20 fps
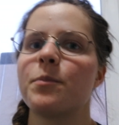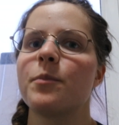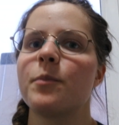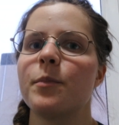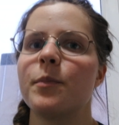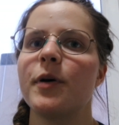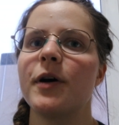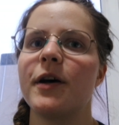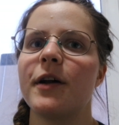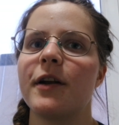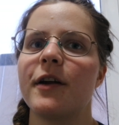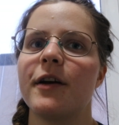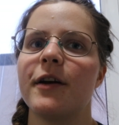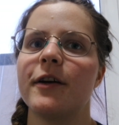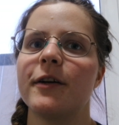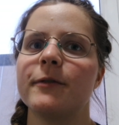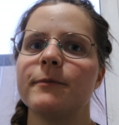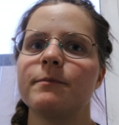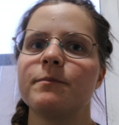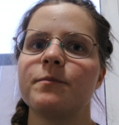But
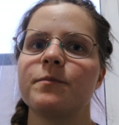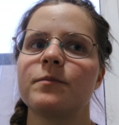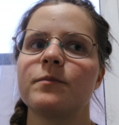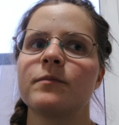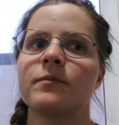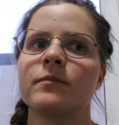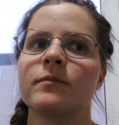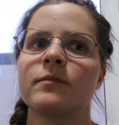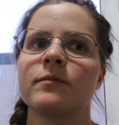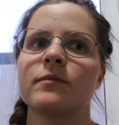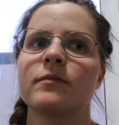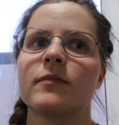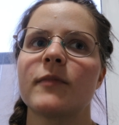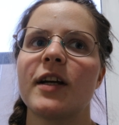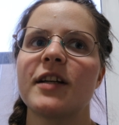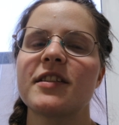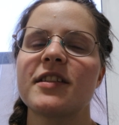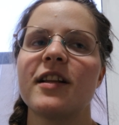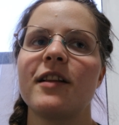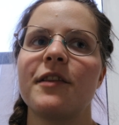I
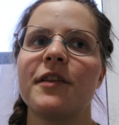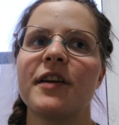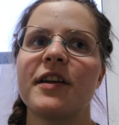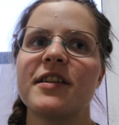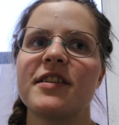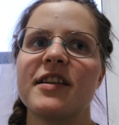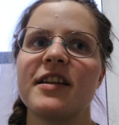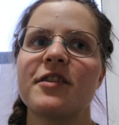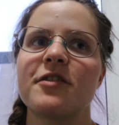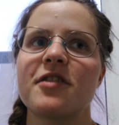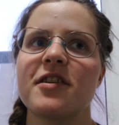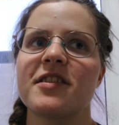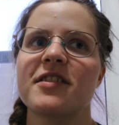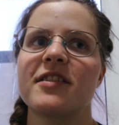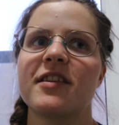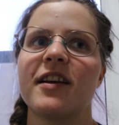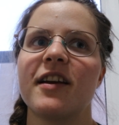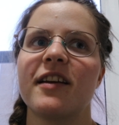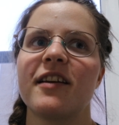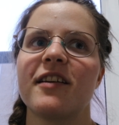still think it's
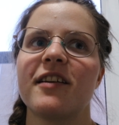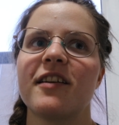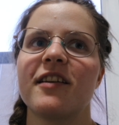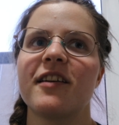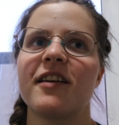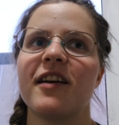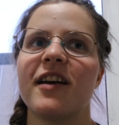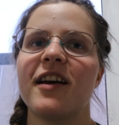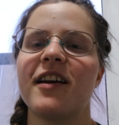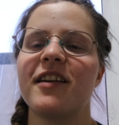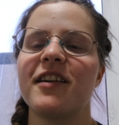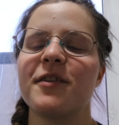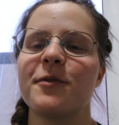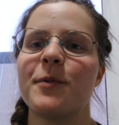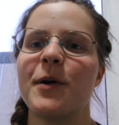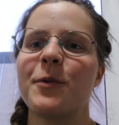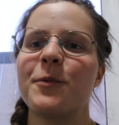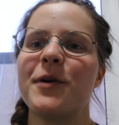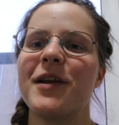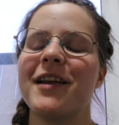interesting. And
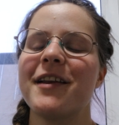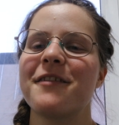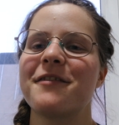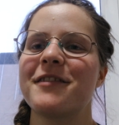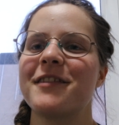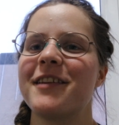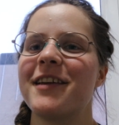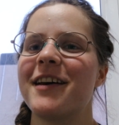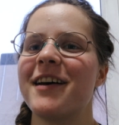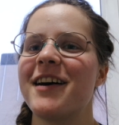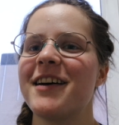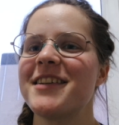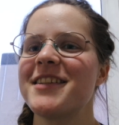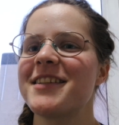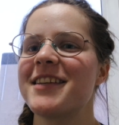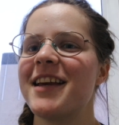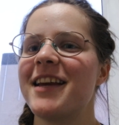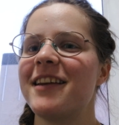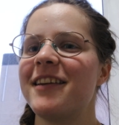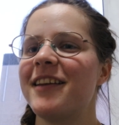when we left the ice
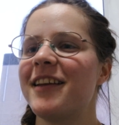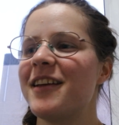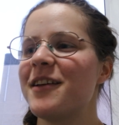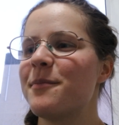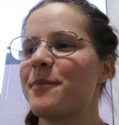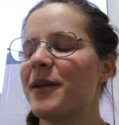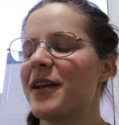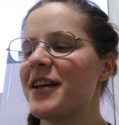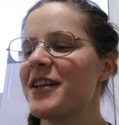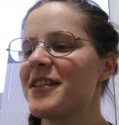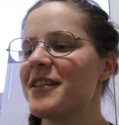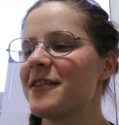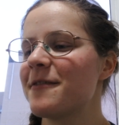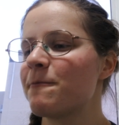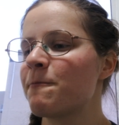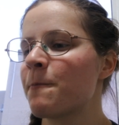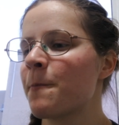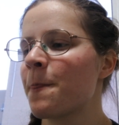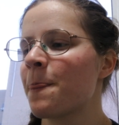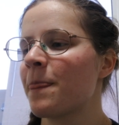skating place,
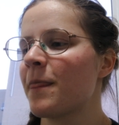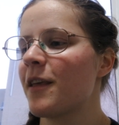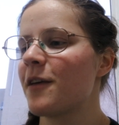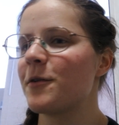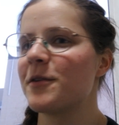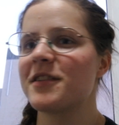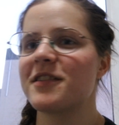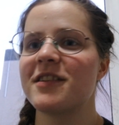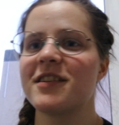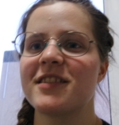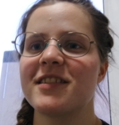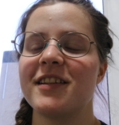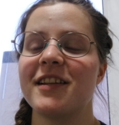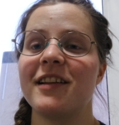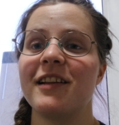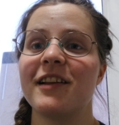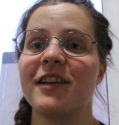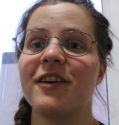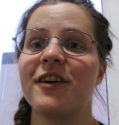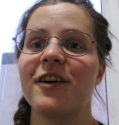was this little
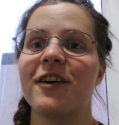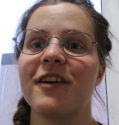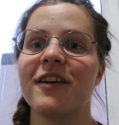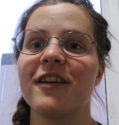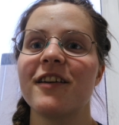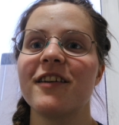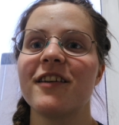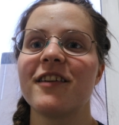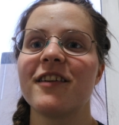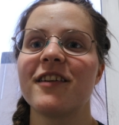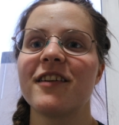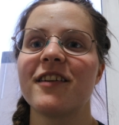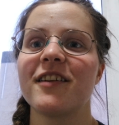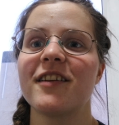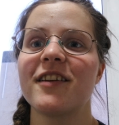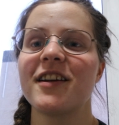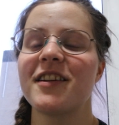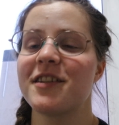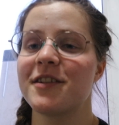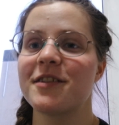girl.
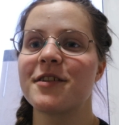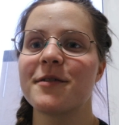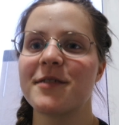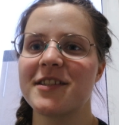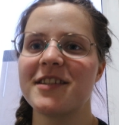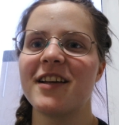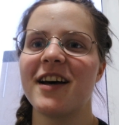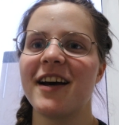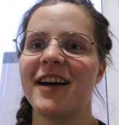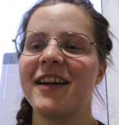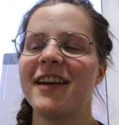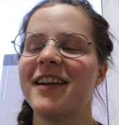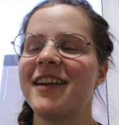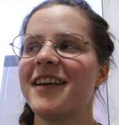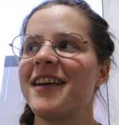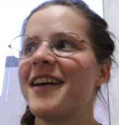Yeah, she was 9.